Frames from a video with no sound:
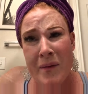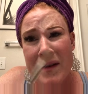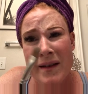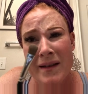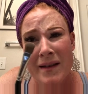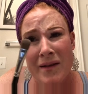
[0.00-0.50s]
one
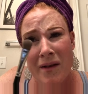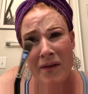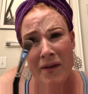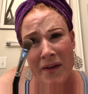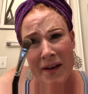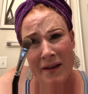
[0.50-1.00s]
that does all
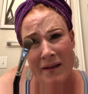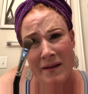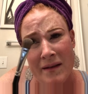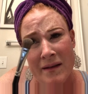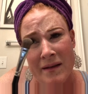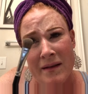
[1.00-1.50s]
the
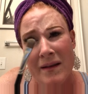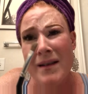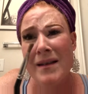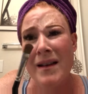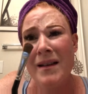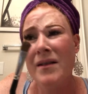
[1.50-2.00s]
things. This
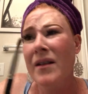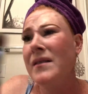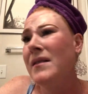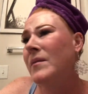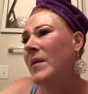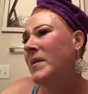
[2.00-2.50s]
thing is
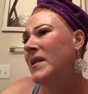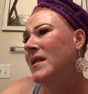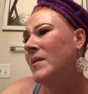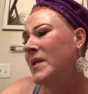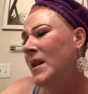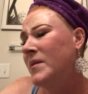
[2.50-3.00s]
awesome. I mean,
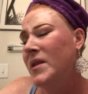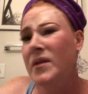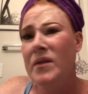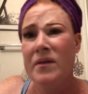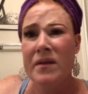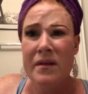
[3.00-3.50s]
sometimes I'll
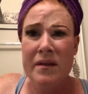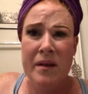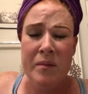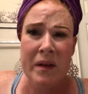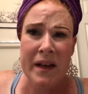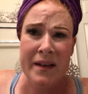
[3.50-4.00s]
use a
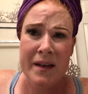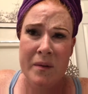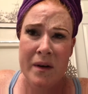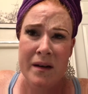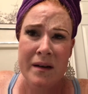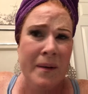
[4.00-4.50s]
blendy
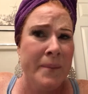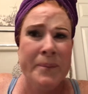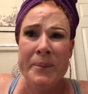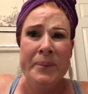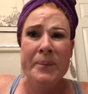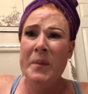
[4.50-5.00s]
one,
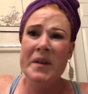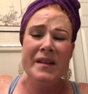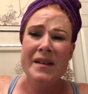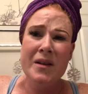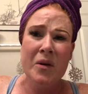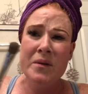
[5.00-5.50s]
but it's
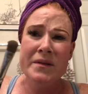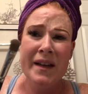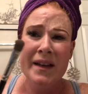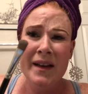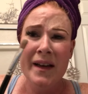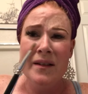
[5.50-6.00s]
like Cold
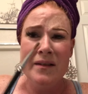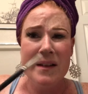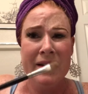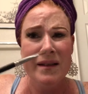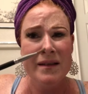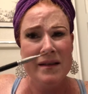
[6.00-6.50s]
Day in Hell.
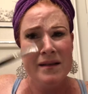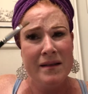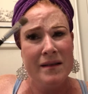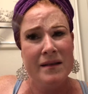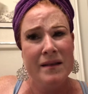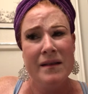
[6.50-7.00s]
Like this
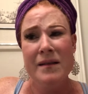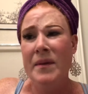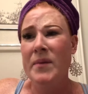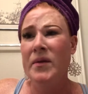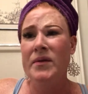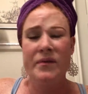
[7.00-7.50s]
is
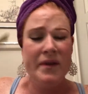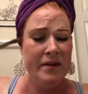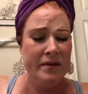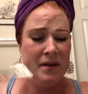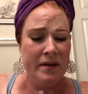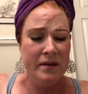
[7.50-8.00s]
my most
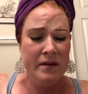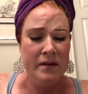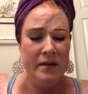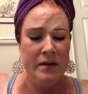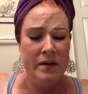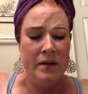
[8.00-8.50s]
favorite.
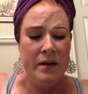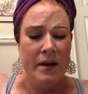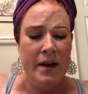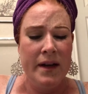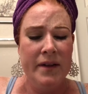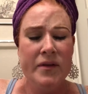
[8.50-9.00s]

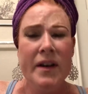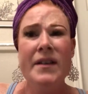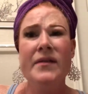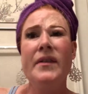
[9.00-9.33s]
And I've tried to